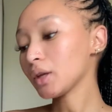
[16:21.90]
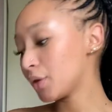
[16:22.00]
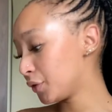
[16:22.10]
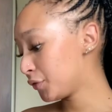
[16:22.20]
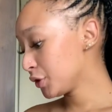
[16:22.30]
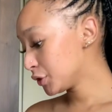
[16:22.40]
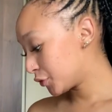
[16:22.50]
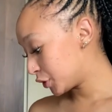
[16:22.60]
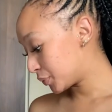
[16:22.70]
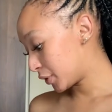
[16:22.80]
the first
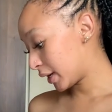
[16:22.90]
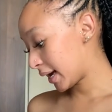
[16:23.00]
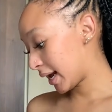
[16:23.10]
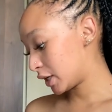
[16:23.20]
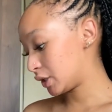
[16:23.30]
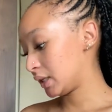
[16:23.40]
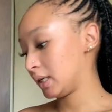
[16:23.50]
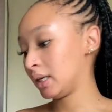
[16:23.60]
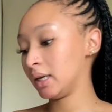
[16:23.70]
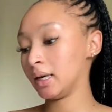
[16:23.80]
product
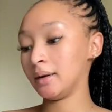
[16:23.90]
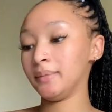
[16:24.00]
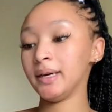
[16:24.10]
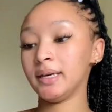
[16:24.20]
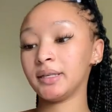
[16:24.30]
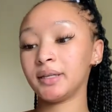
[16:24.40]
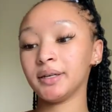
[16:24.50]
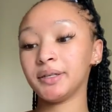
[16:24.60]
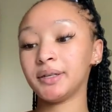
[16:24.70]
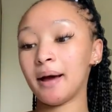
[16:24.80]
actually is
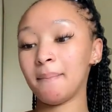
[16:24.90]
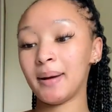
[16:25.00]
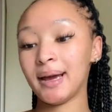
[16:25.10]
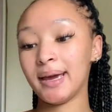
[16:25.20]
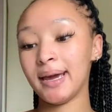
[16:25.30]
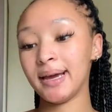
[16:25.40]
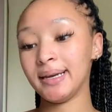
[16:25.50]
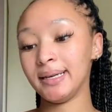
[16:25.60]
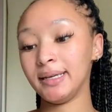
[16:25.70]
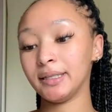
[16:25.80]
this My Hair
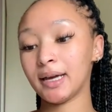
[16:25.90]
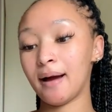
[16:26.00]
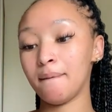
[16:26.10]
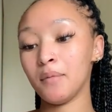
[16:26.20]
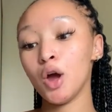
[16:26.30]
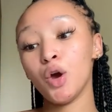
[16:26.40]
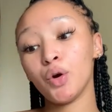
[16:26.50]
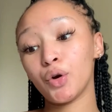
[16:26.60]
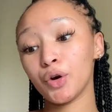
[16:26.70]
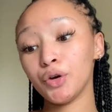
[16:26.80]
Needs
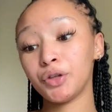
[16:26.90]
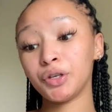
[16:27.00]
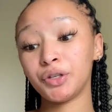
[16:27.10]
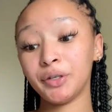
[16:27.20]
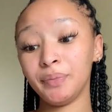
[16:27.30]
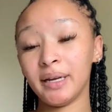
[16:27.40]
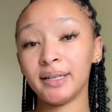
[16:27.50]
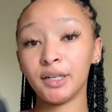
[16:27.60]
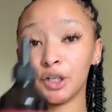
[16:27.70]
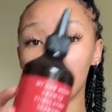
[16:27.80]
growth
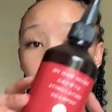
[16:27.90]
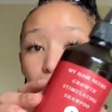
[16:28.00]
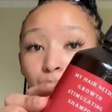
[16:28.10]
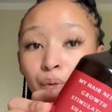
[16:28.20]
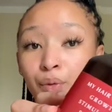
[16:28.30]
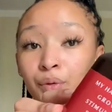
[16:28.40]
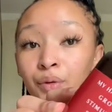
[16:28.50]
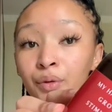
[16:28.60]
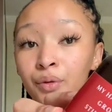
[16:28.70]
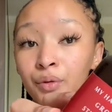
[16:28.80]
stimulating shampoo.
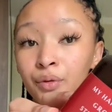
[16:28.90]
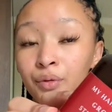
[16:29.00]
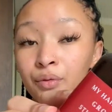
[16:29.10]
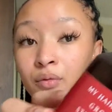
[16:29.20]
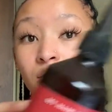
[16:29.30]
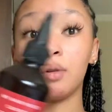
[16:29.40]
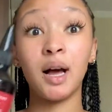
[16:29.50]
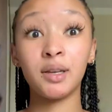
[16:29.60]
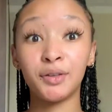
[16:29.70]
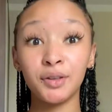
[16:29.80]

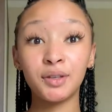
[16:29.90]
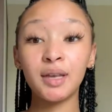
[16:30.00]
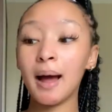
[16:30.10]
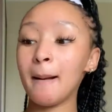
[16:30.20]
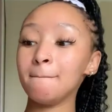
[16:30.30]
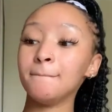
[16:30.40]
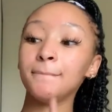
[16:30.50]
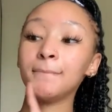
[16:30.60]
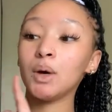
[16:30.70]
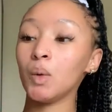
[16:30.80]
Guys, this
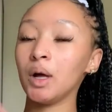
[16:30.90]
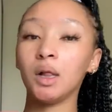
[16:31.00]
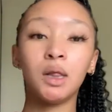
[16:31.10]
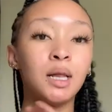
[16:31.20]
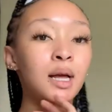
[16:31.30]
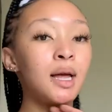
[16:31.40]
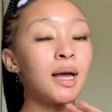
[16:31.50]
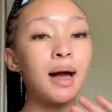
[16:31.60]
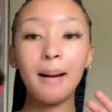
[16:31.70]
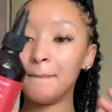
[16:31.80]
oil,
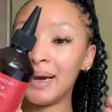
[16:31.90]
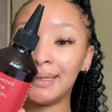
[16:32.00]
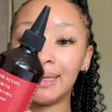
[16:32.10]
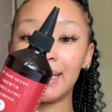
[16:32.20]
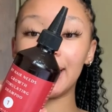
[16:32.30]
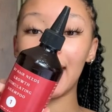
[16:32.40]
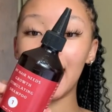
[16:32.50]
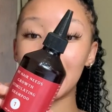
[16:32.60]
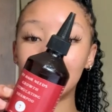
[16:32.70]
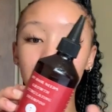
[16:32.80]
amazing. It
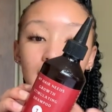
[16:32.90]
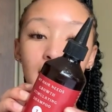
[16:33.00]
has